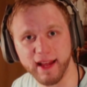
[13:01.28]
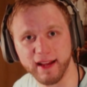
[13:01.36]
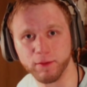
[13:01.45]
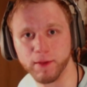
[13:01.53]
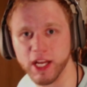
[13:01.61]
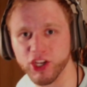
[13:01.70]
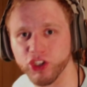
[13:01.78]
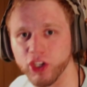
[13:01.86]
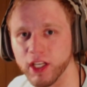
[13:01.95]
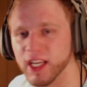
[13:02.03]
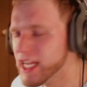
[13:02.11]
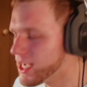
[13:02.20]

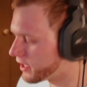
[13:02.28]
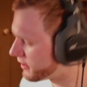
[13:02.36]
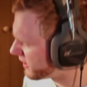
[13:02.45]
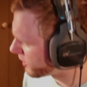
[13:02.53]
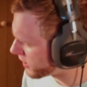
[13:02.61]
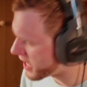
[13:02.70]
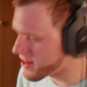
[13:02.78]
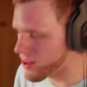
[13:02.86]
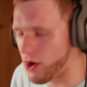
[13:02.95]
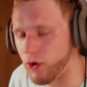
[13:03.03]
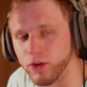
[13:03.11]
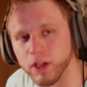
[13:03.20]
expedition. Until then
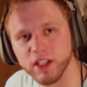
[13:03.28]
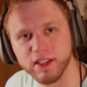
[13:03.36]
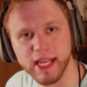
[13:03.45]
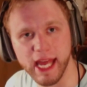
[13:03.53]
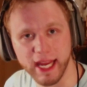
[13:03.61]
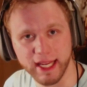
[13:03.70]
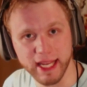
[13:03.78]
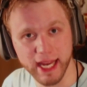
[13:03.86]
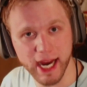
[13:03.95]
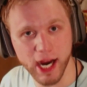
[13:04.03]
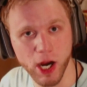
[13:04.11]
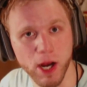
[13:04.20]
though, take
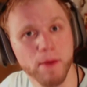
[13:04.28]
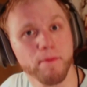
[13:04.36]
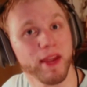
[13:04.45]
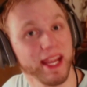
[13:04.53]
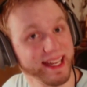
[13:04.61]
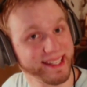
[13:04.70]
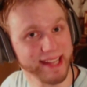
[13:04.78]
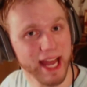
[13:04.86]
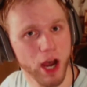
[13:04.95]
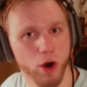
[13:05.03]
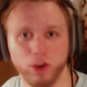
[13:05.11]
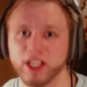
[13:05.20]
care, peace
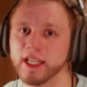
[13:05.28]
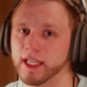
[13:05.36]
out,